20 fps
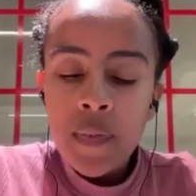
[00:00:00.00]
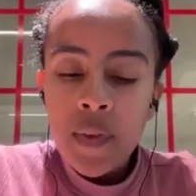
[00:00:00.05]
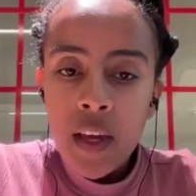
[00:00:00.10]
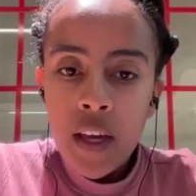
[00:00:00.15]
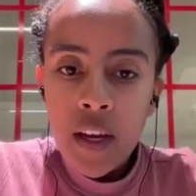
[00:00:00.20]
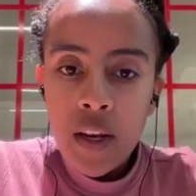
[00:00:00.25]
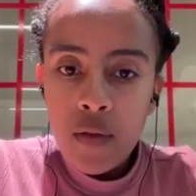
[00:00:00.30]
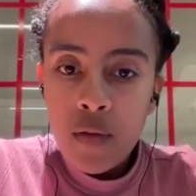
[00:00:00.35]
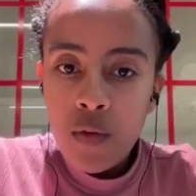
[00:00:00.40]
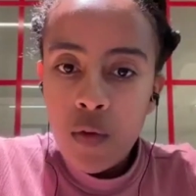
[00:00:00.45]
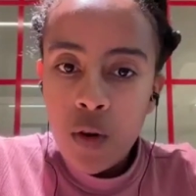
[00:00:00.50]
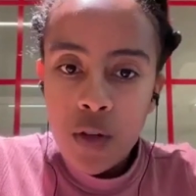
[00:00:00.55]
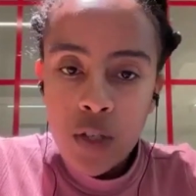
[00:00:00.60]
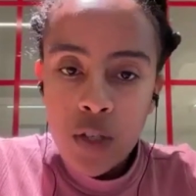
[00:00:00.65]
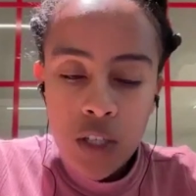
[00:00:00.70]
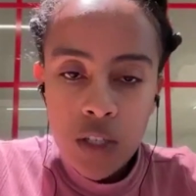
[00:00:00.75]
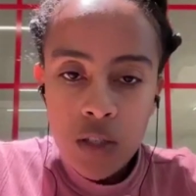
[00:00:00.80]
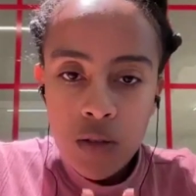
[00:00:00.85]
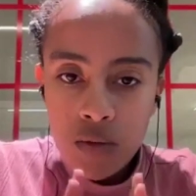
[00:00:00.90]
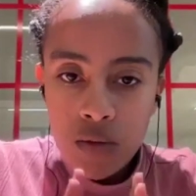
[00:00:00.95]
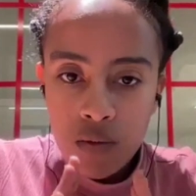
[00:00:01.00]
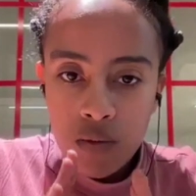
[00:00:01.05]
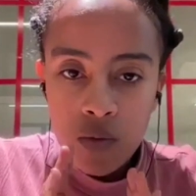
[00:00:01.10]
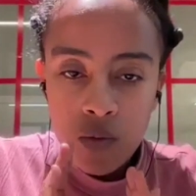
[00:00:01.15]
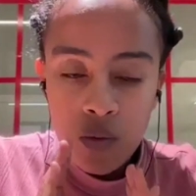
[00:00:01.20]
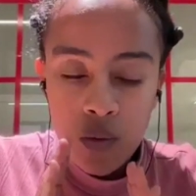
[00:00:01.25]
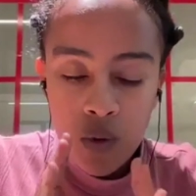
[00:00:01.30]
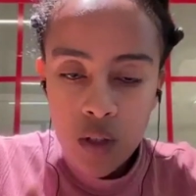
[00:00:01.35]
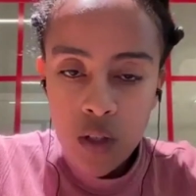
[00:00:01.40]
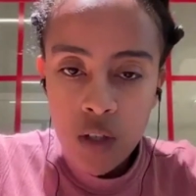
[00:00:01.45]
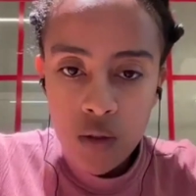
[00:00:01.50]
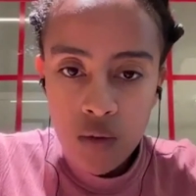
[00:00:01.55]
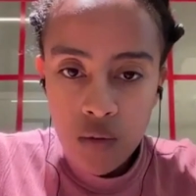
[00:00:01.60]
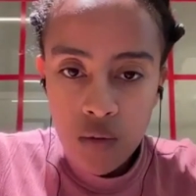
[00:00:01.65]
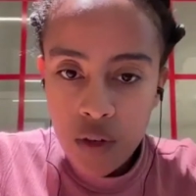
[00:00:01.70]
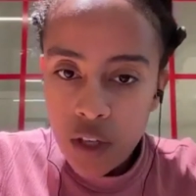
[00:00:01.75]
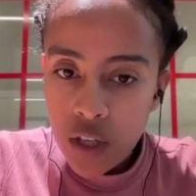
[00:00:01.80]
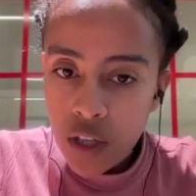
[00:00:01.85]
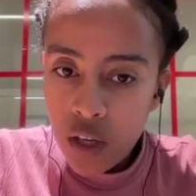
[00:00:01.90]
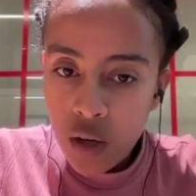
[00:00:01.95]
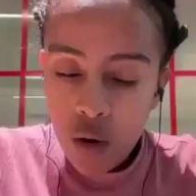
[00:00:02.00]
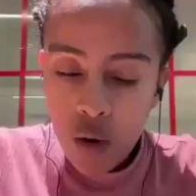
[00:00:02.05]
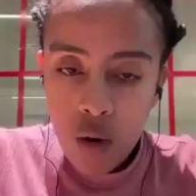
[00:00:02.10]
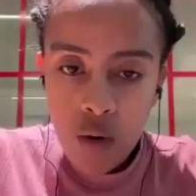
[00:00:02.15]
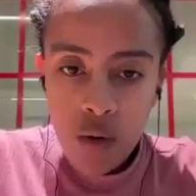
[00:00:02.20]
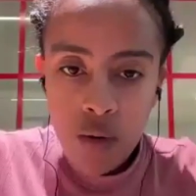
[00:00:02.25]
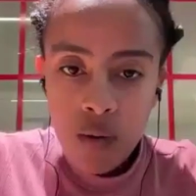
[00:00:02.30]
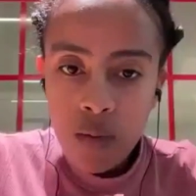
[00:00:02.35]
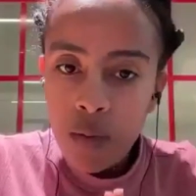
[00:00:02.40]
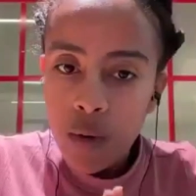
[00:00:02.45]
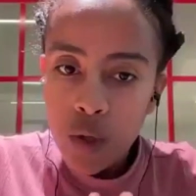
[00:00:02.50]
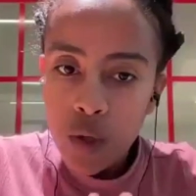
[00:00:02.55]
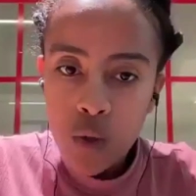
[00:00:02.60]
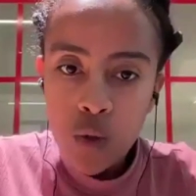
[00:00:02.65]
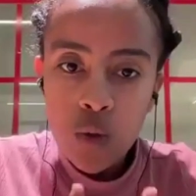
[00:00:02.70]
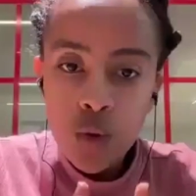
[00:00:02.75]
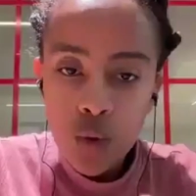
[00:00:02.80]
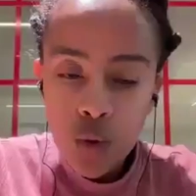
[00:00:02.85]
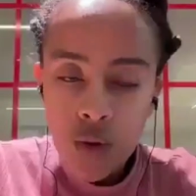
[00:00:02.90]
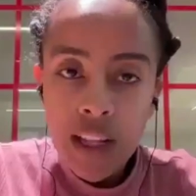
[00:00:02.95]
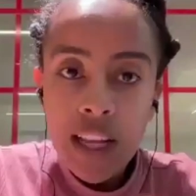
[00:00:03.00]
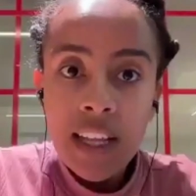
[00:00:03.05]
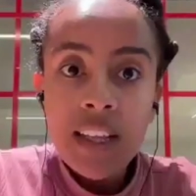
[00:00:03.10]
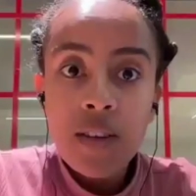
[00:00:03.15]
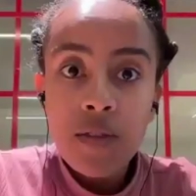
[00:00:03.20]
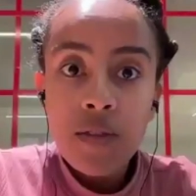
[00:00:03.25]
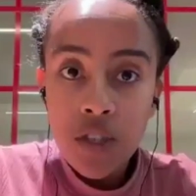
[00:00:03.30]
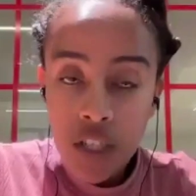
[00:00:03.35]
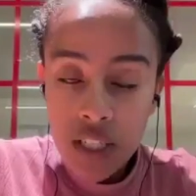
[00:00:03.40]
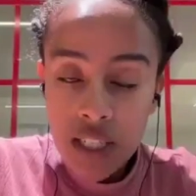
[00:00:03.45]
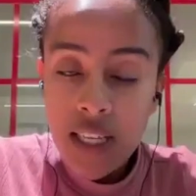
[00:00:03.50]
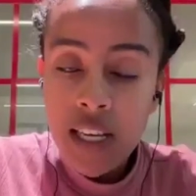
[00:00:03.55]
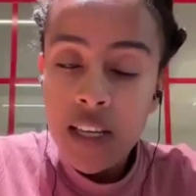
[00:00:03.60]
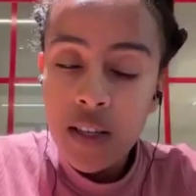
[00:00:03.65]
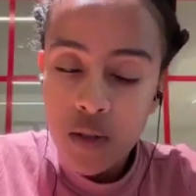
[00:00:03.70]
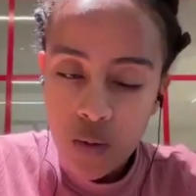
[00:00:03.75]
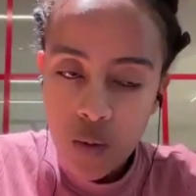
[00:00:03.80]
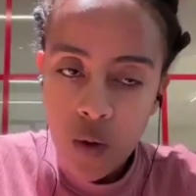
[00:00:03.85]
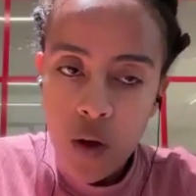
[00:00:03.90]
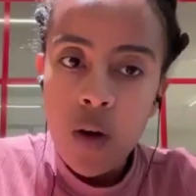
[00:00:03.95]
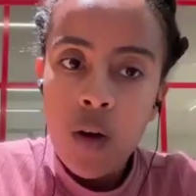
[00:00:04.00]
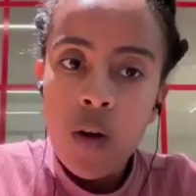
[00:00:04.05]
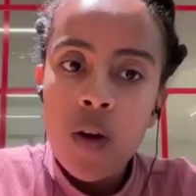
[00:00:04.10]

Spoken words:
And if you are just wanting to read alone, make sure to do that efficiently as well.